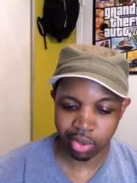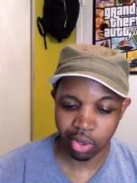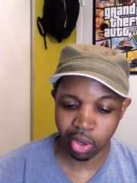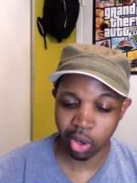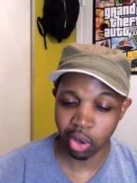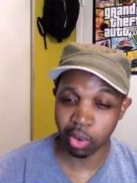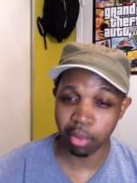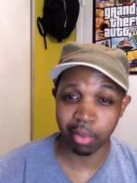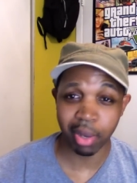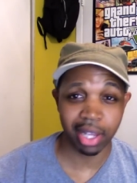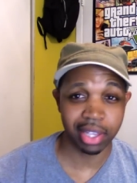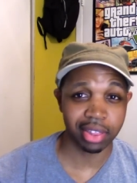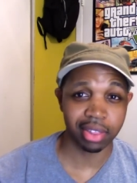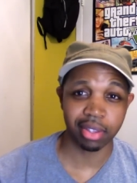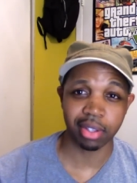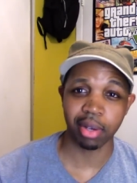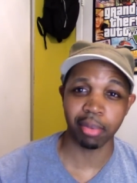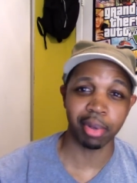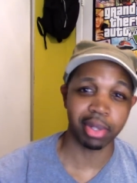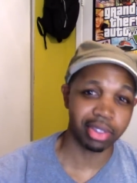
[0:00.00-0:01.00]
on my
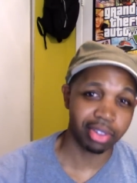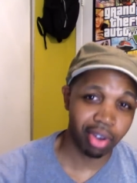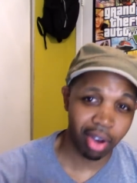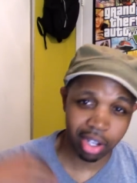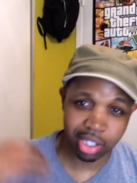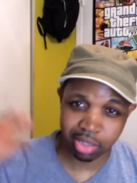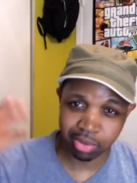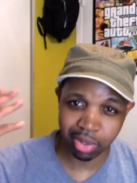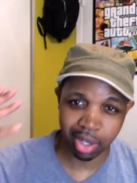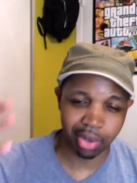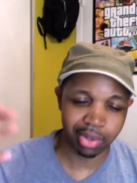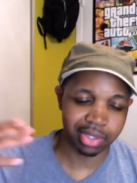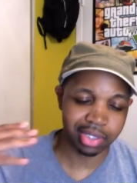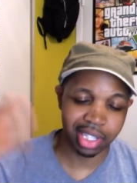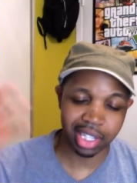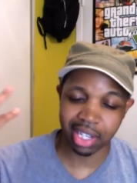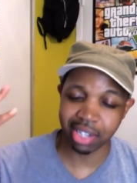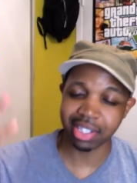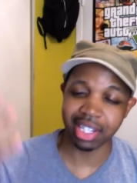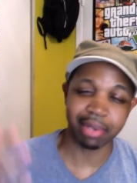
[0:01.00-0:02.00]
on my thoughts, what I was
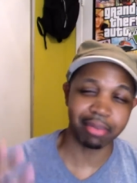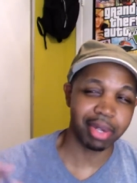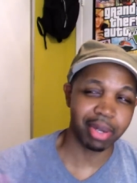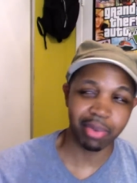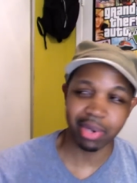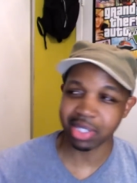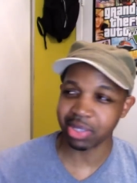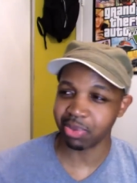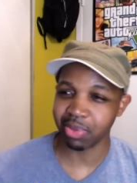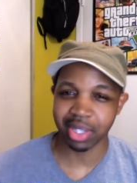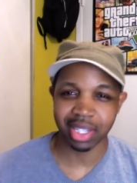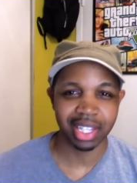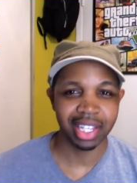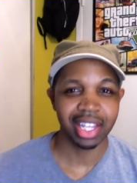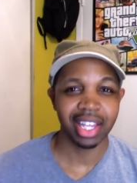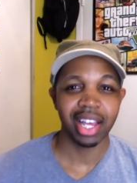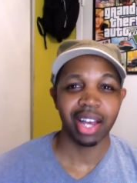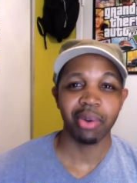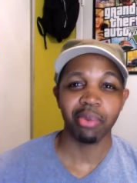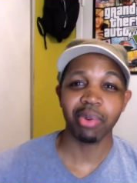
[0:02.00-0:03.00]
thinking. I was like, man, what's what
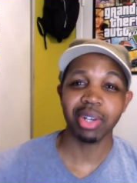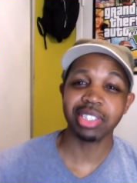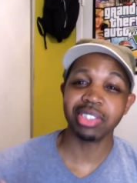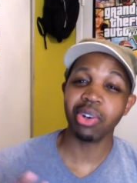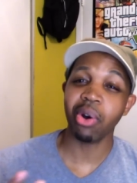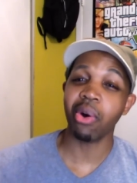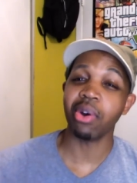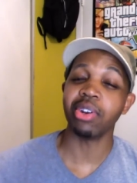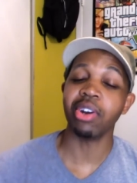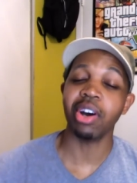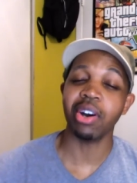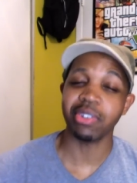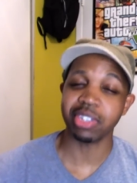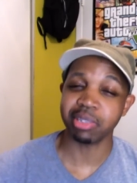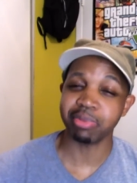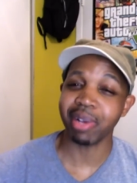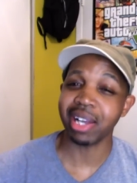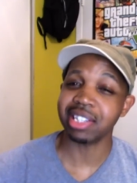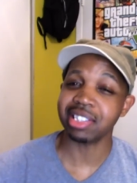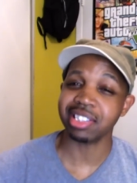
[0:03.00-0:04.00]
what's going on
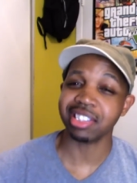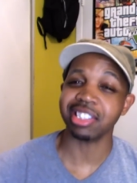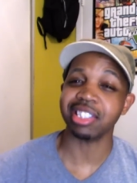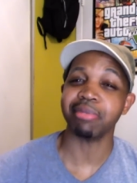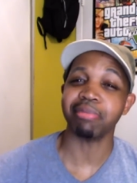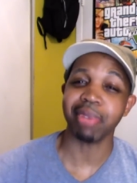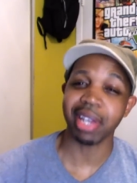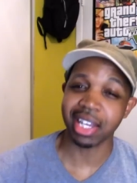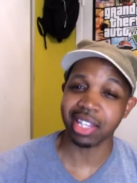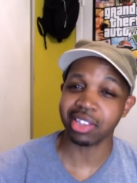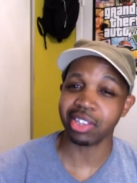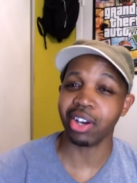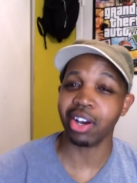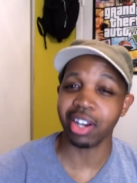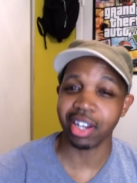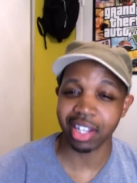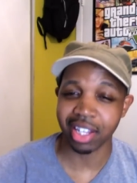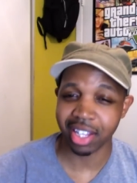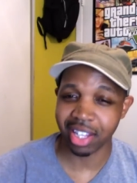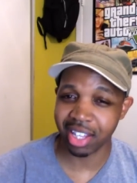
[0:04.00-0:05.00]
was basically the main
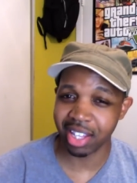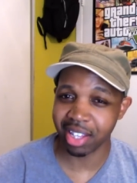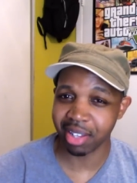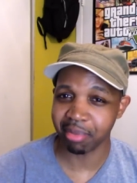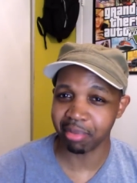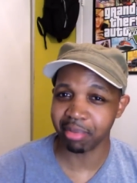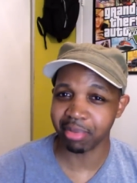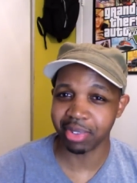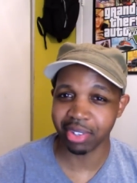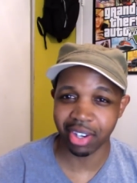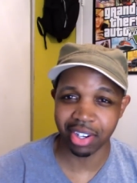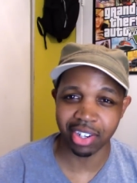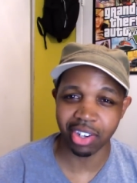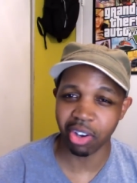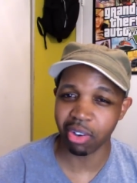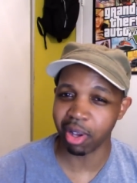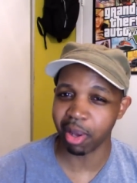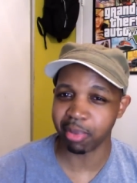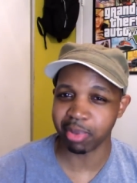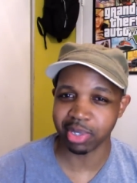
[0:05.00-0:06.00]
thought during the
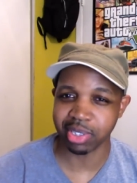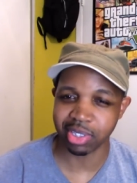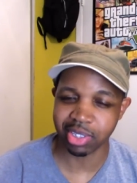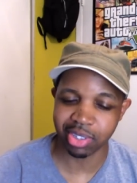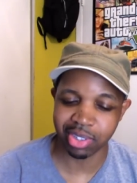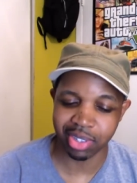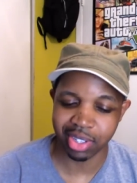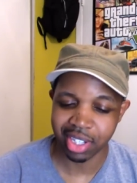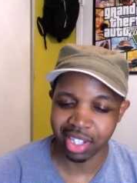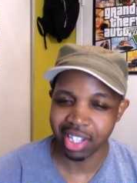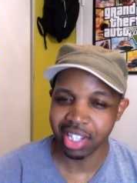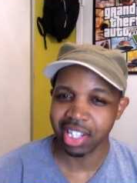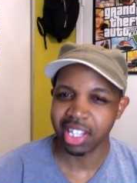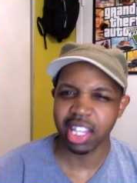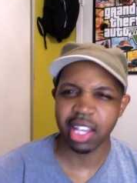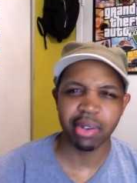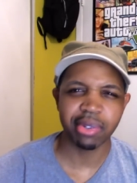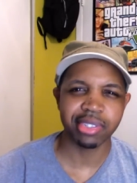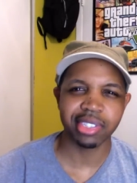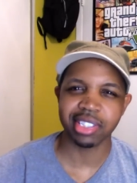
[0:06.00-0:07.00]
whole episode.
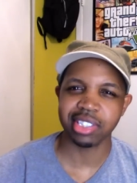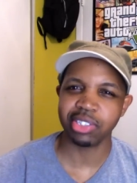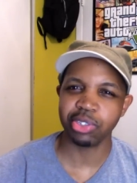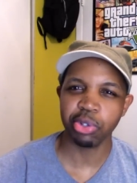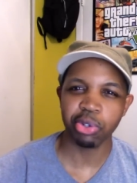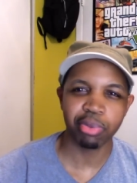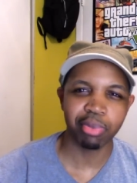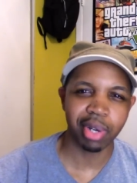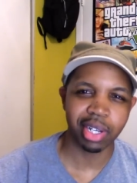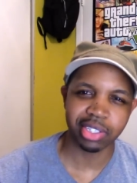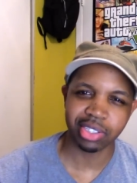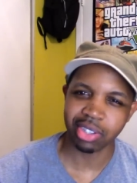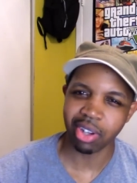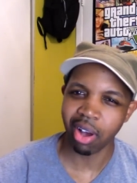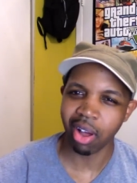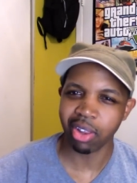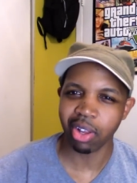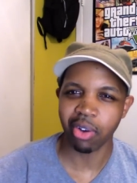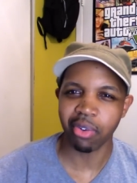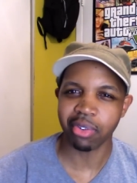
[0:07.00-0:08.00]
It was just too much
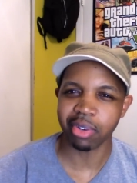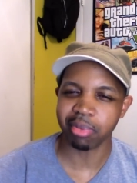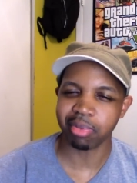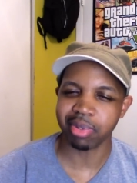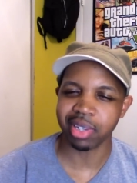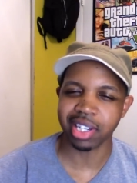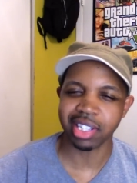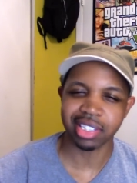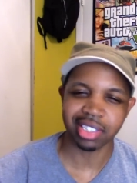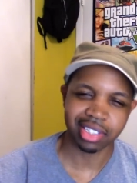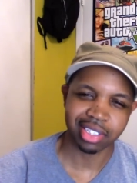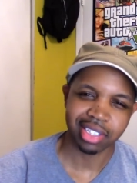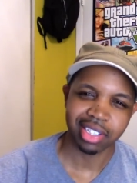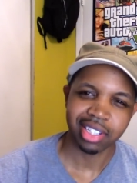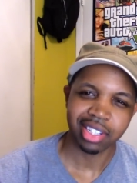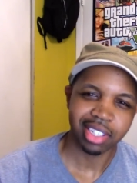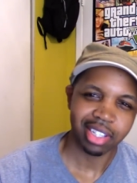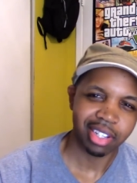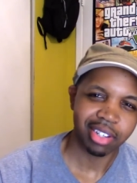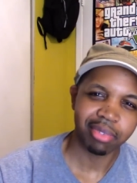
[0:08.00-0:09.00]
all over the place,
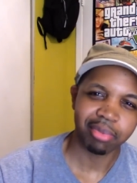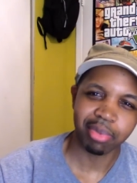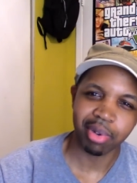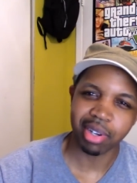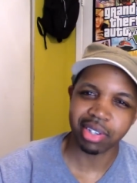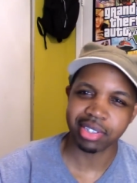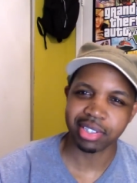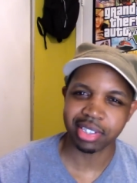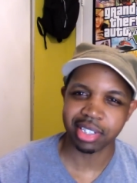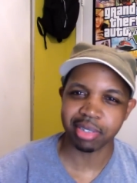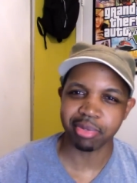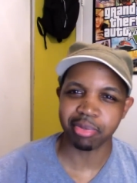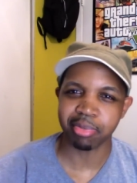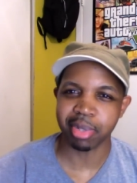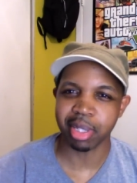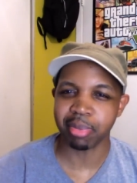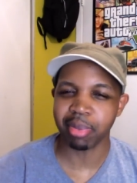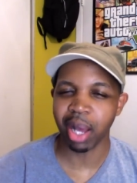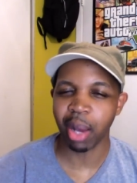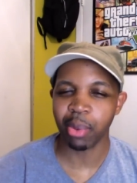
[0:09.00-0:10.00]
personally, for
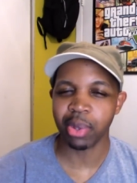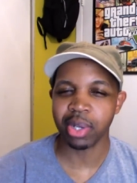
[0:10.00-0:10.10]
me. But I